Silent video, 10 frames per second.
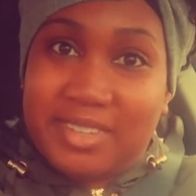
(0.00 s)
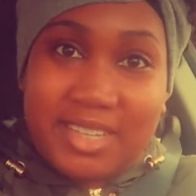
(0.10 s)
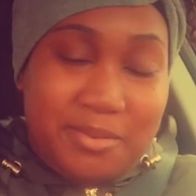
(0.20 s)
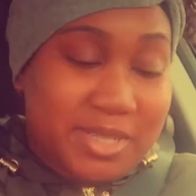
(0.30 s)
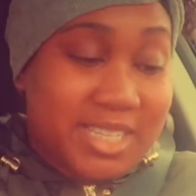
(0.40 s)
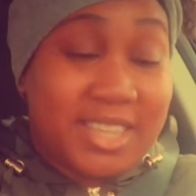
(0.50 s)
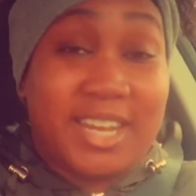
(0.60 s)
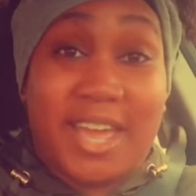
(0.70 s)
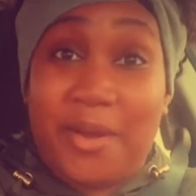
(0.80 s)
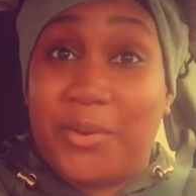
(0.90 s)
it was either
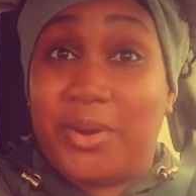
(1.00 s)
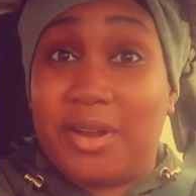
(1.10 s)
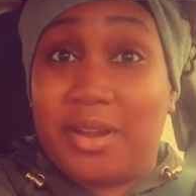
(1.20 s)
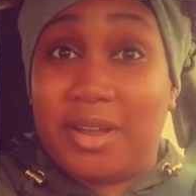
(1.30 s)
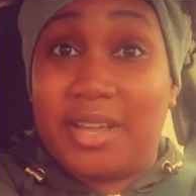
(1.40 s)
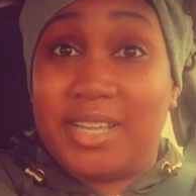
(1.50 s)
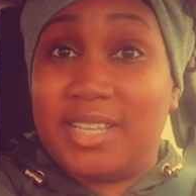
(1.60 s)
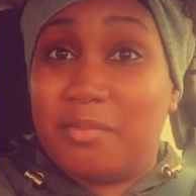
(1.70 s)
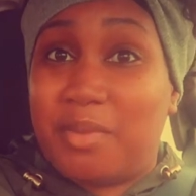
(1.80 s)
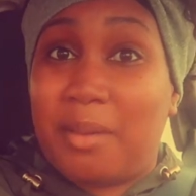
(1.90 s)
that or
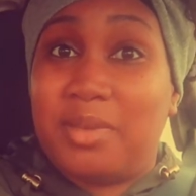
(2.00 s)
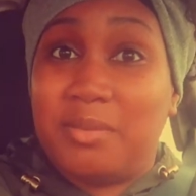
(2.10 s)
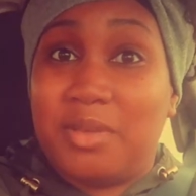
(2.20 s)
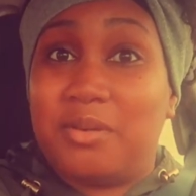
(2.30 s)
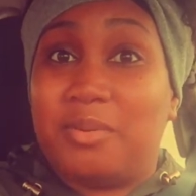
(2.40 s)
my Meek Mill